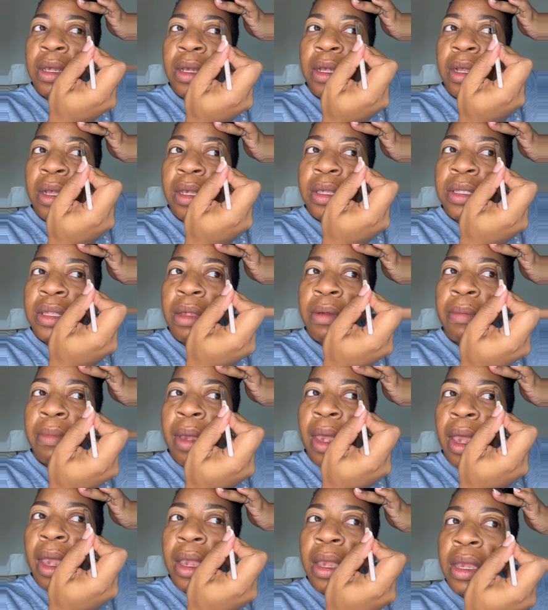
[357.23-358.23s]
because the
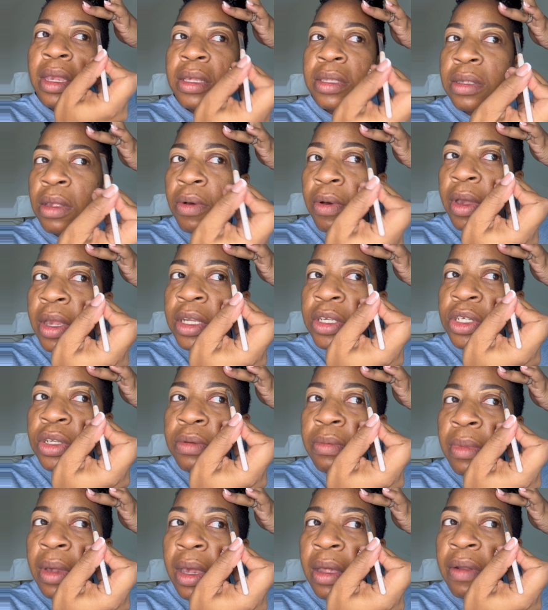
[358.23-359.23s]
matte is going to
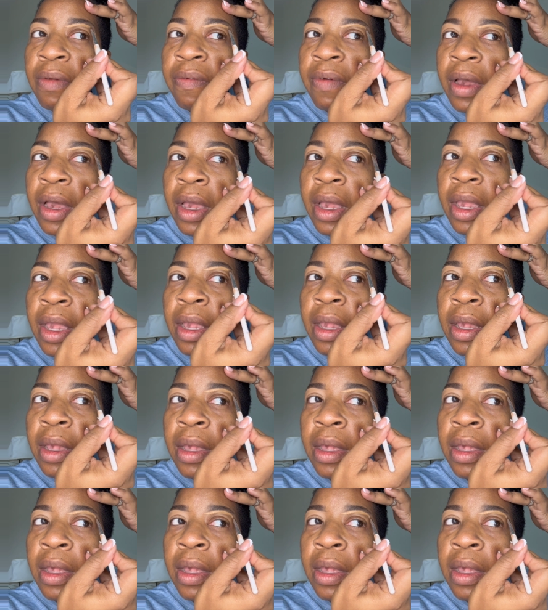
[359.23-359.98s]
mattify.